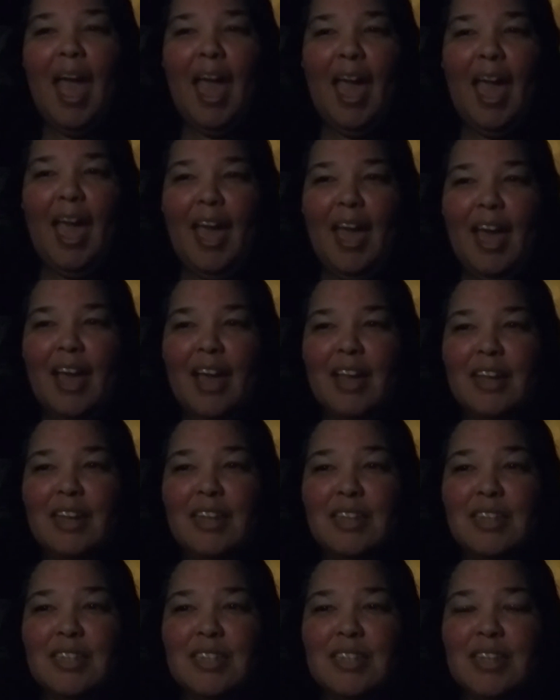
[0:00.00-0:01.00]

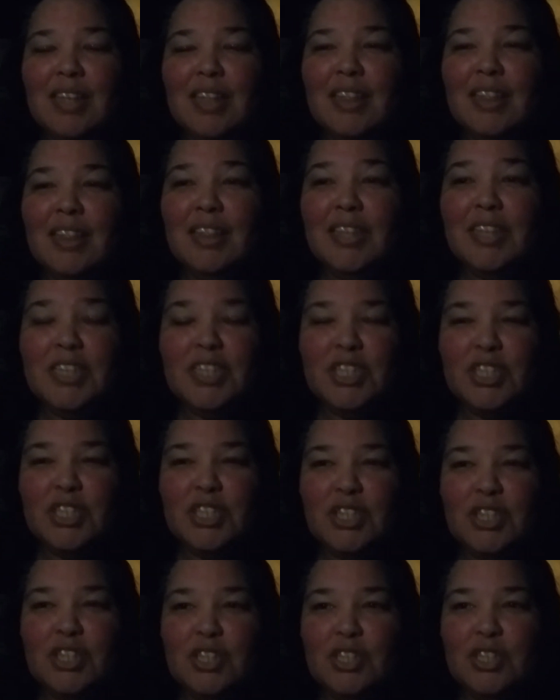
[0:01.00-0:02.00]
And
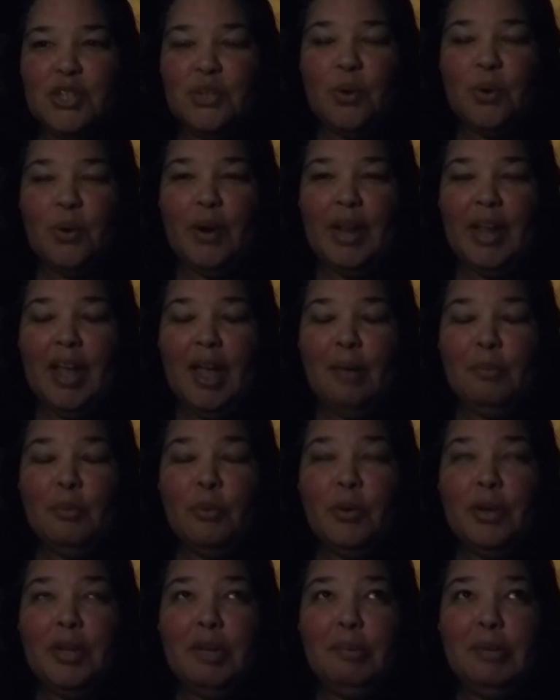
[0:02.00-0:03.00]
this story I'm
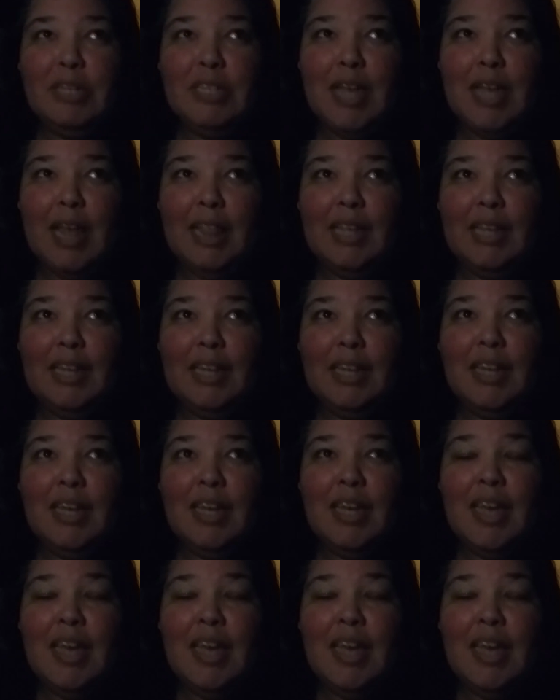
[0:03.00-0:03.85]
going to be telling